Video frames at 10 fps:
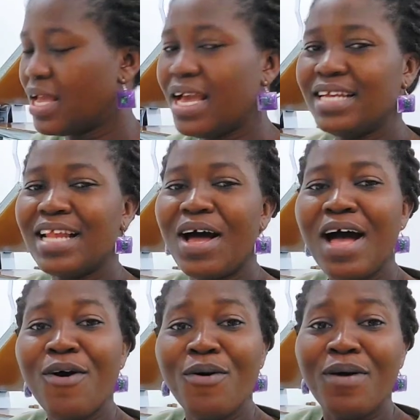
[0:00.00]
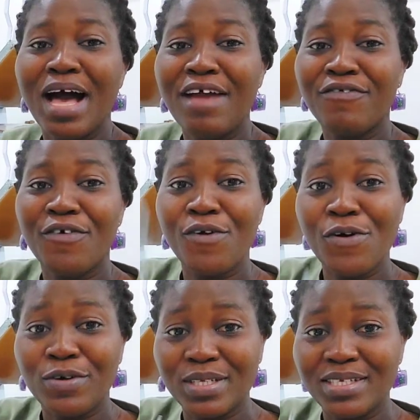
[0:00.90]
Now, oh, I
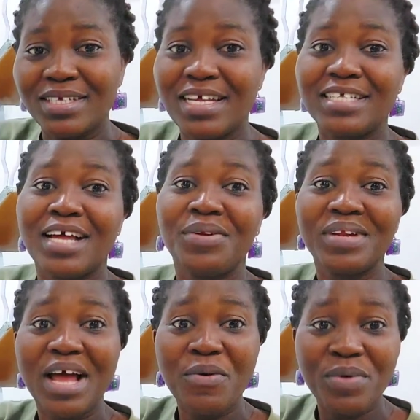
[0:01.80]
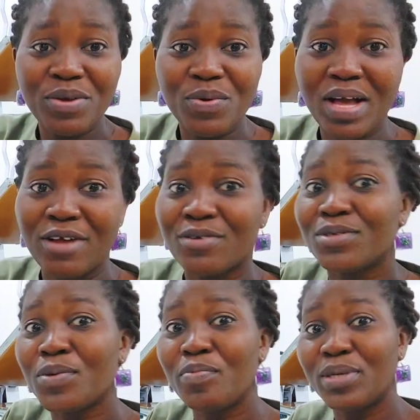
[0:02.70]
forgot. There's another way you can
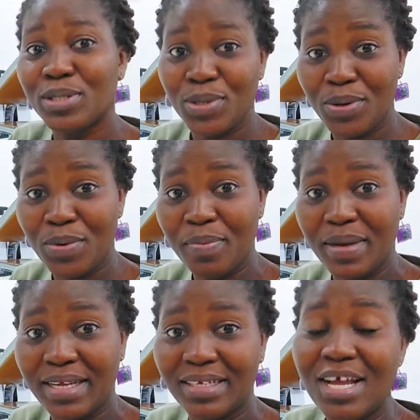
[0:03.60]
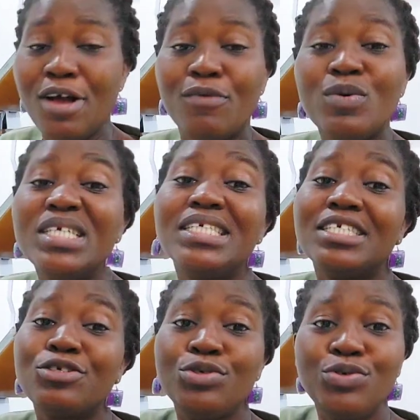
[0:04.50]
also print on your pen, which
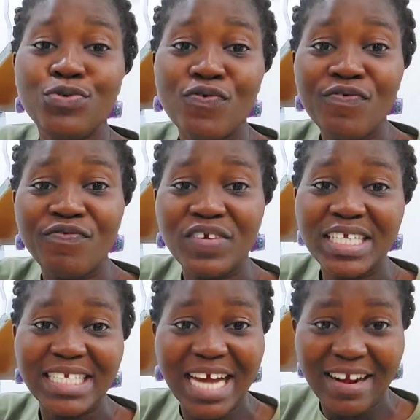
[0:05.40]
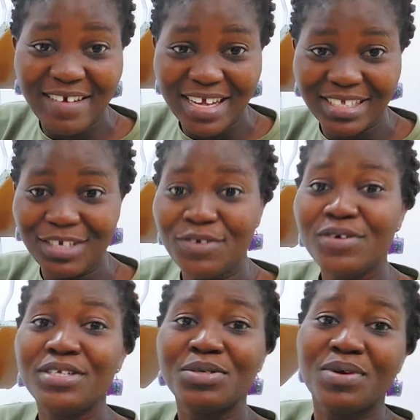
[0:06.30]
is UV direct. You
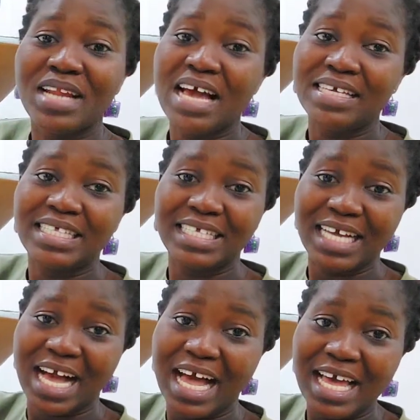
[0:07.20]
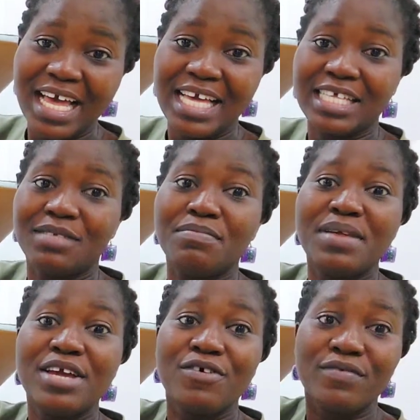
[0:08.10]
know, this one now is sticker. It's
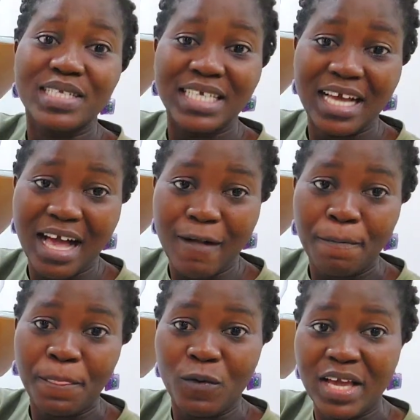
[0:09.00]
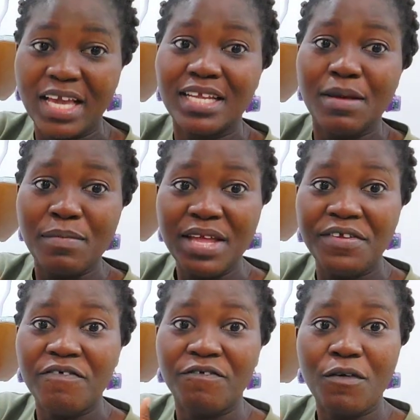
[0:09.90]
made of sticker. Okay, they made
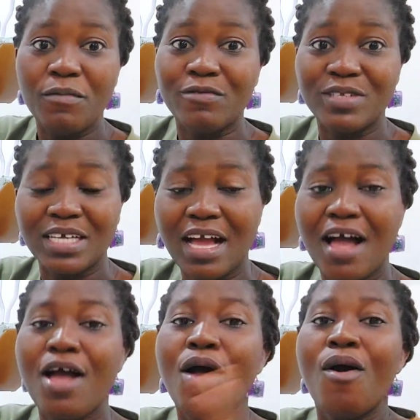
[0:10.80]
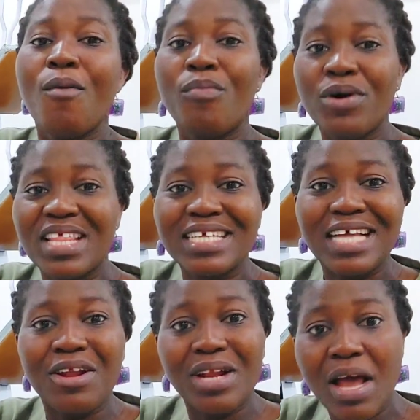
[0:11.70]
it in form of sticker. But there's
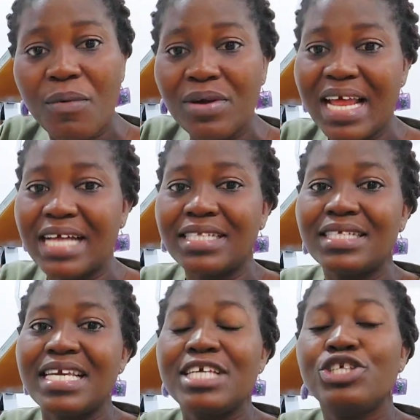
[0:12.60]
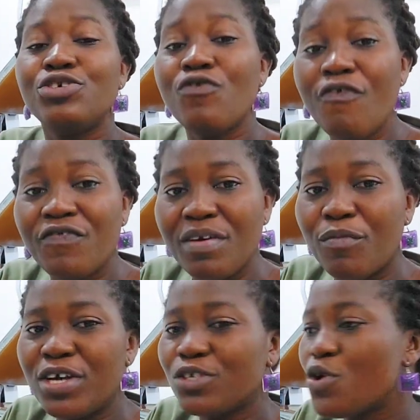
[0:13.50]
another one that is UV,
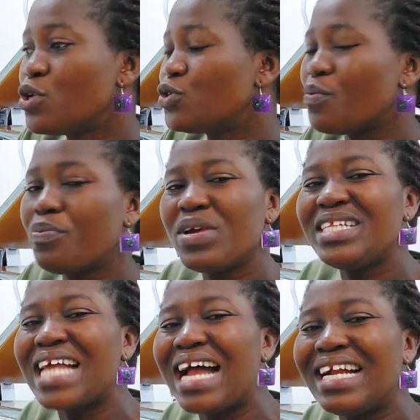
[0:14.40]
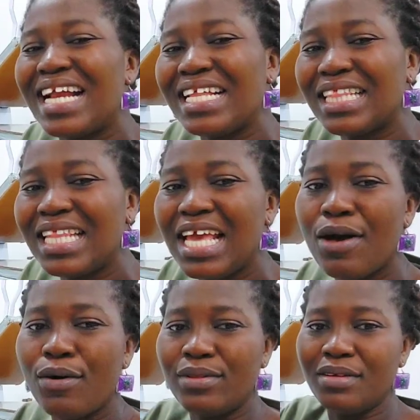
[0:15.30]
but it's going to print directly
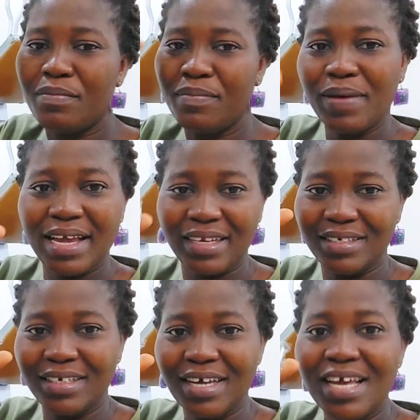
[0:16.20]
on the pen.